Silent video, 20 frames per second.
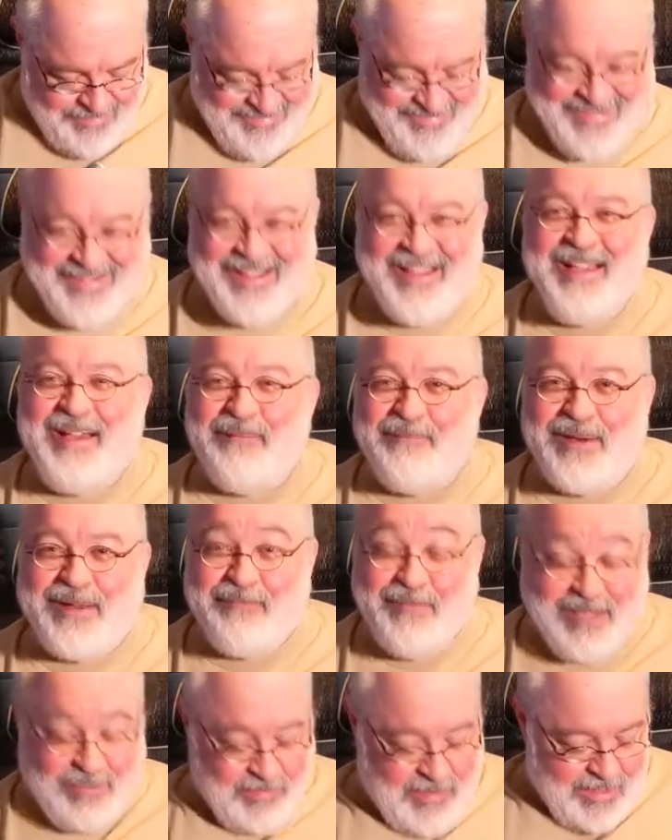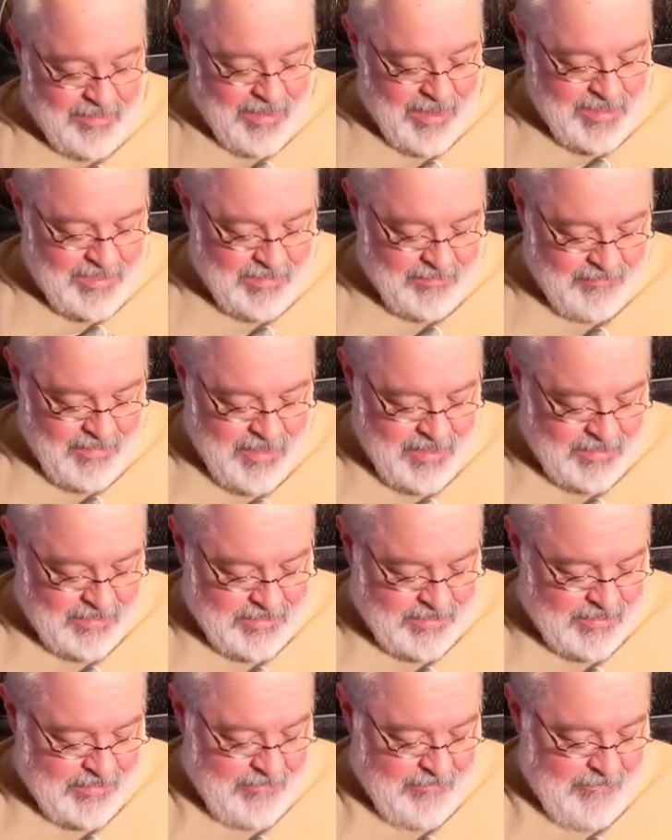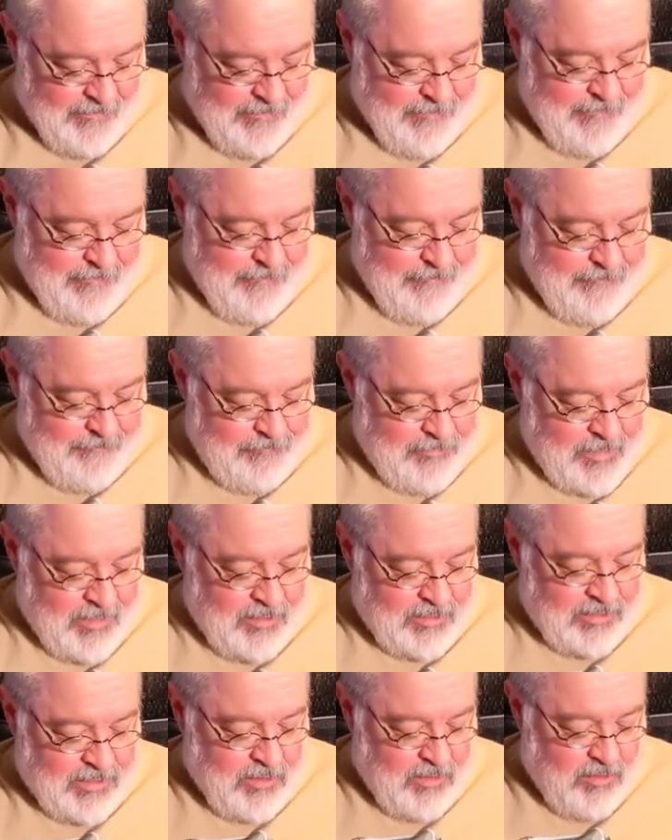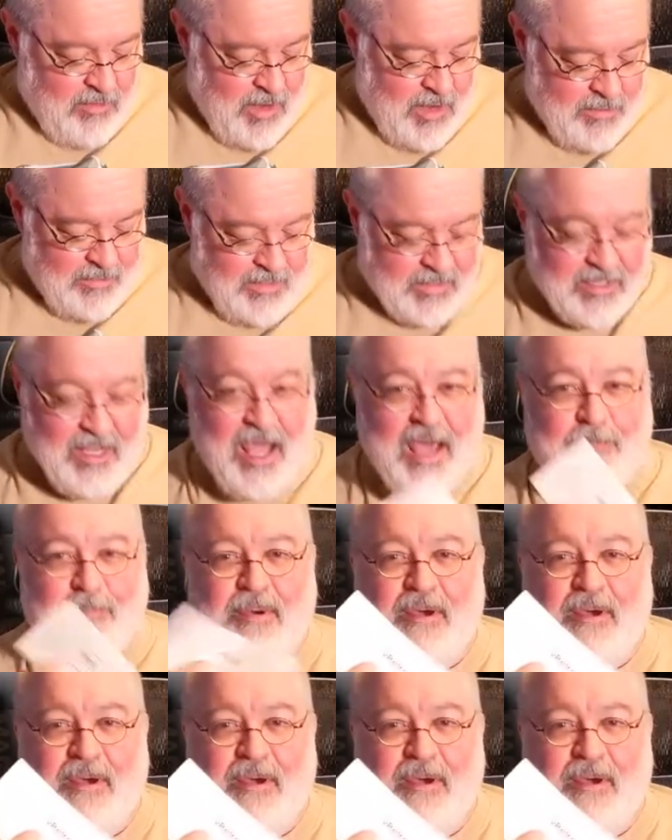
but it must be a light device. So on the top